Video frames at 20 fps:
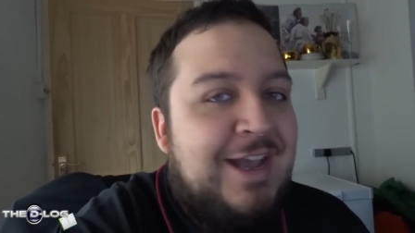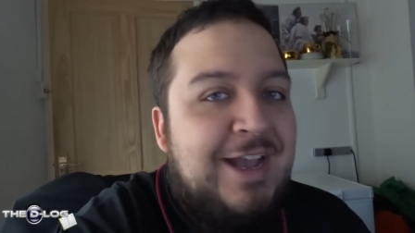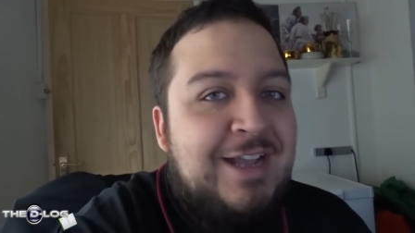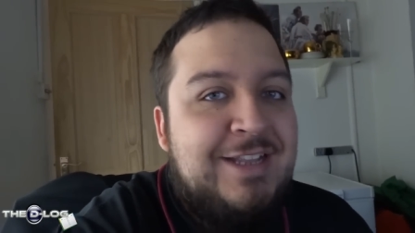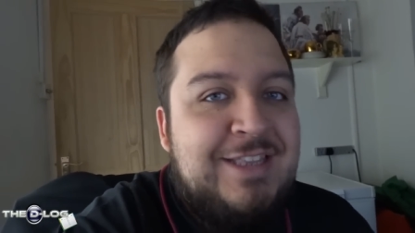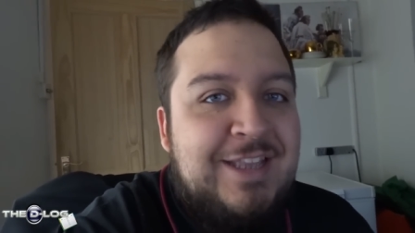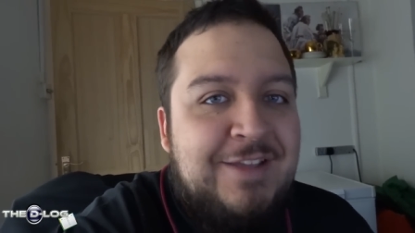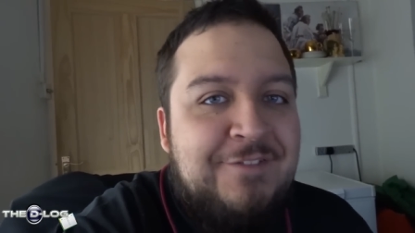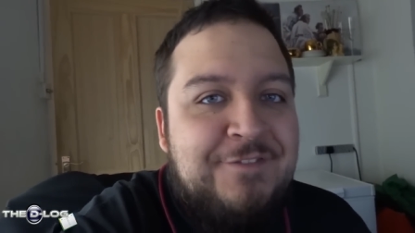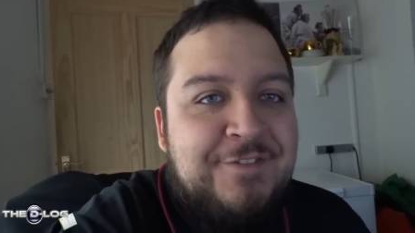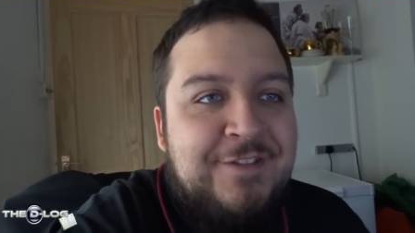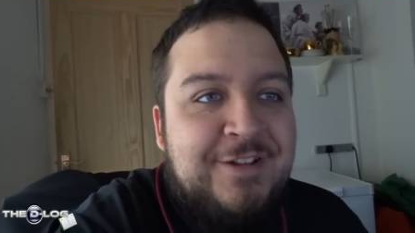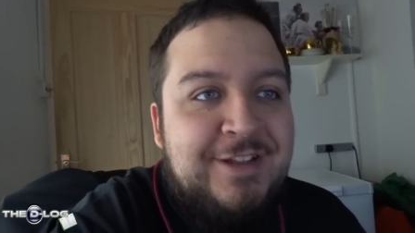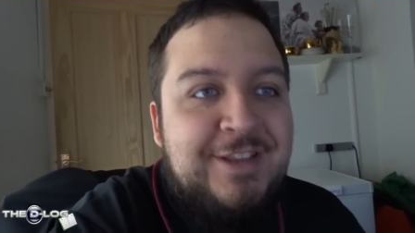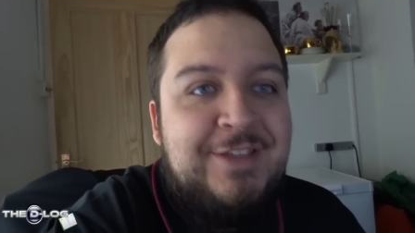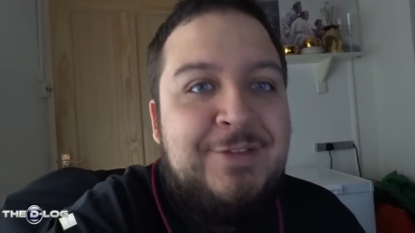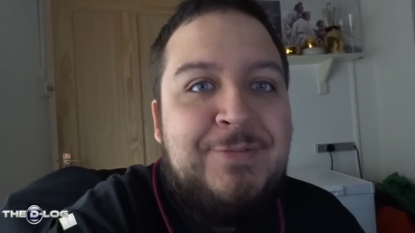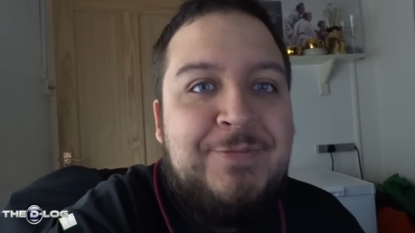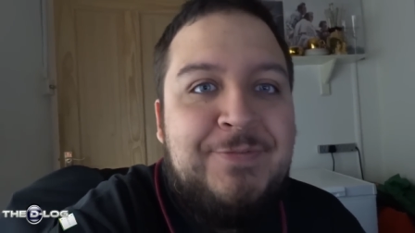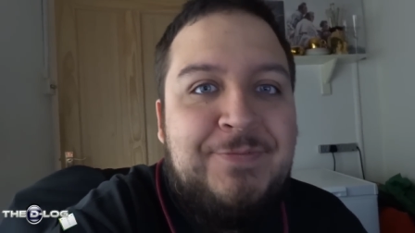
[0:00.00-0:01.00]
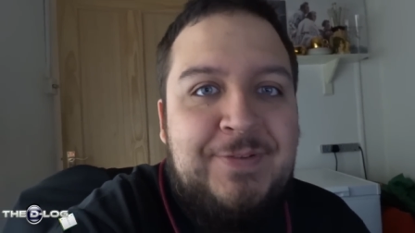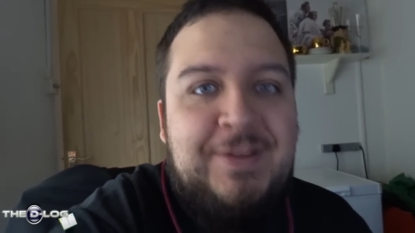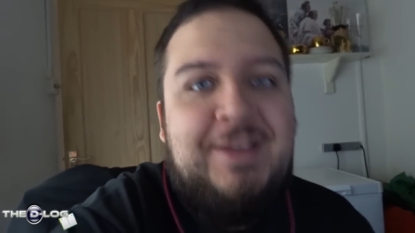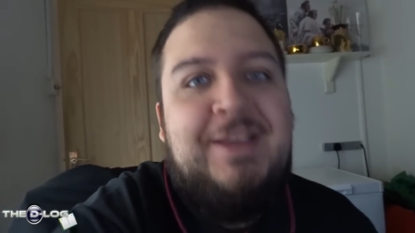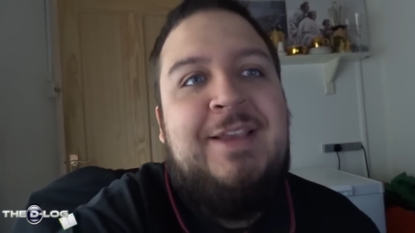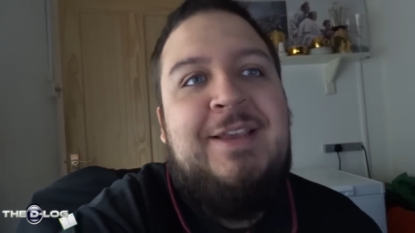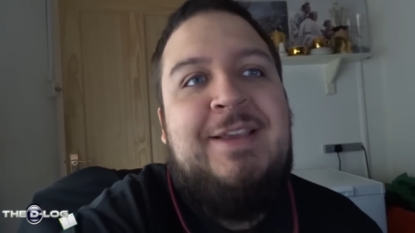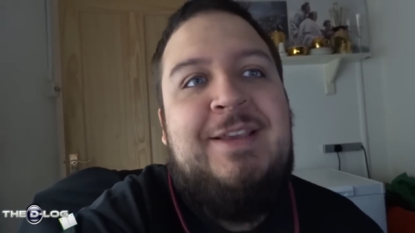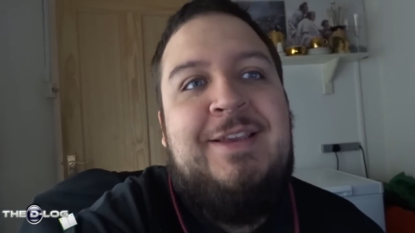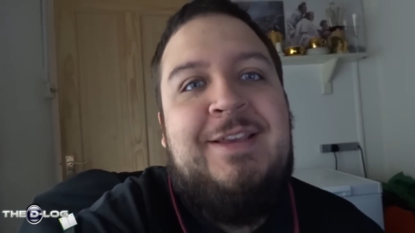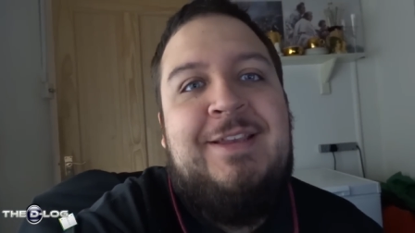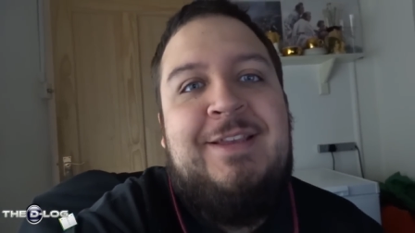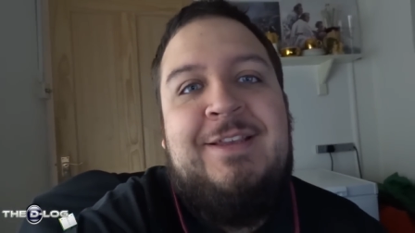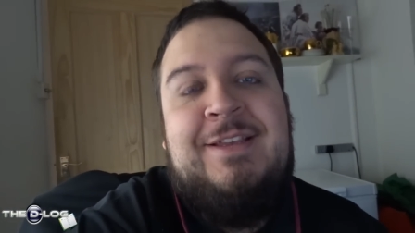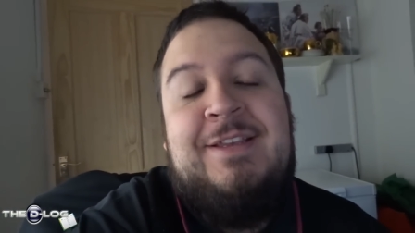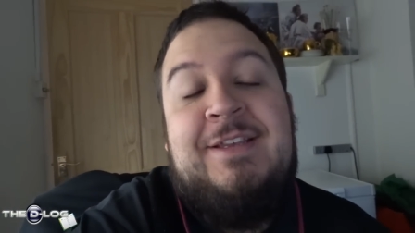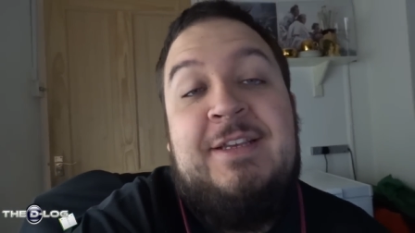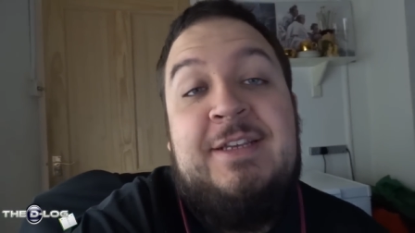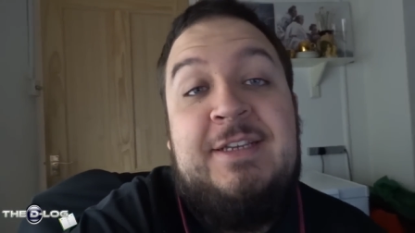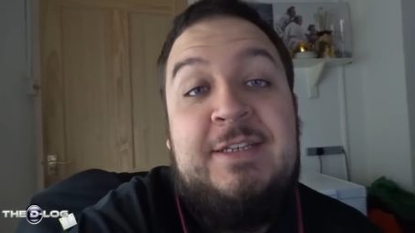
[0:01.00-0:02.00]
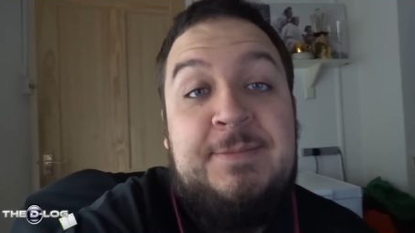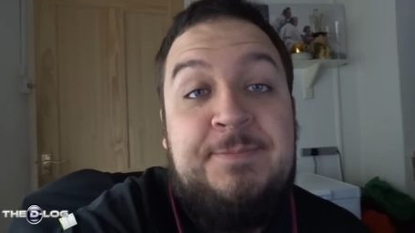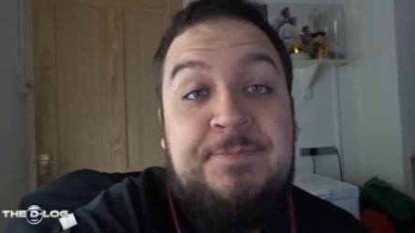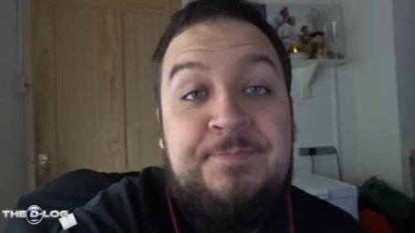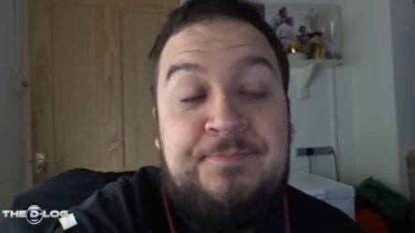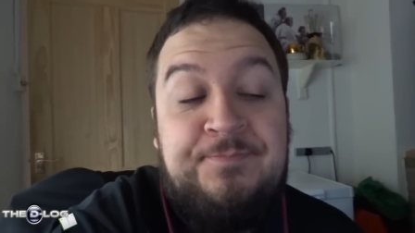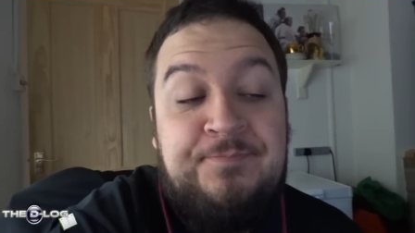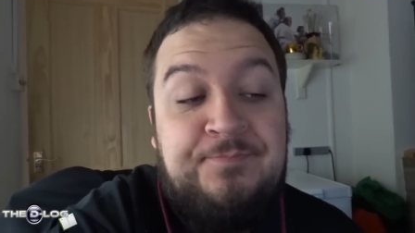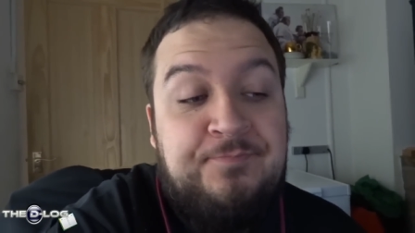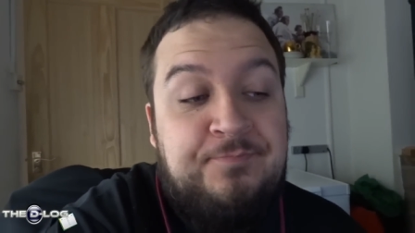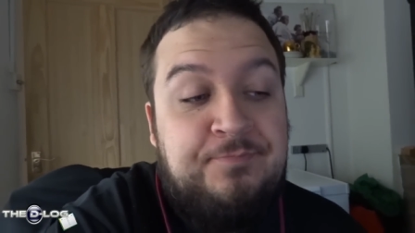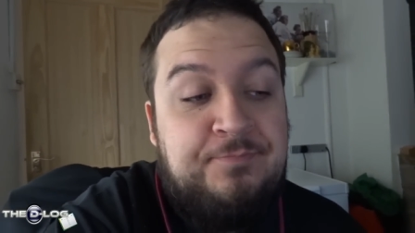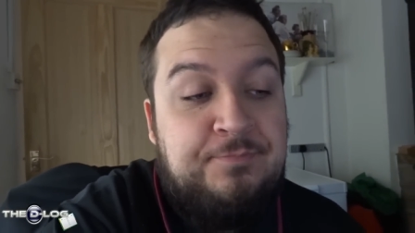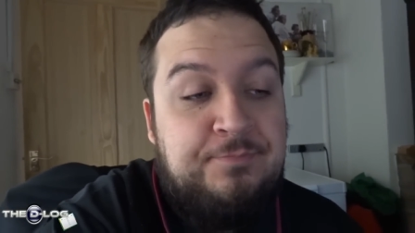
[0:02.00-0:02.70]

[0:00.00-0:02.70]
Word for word: I definitely think um,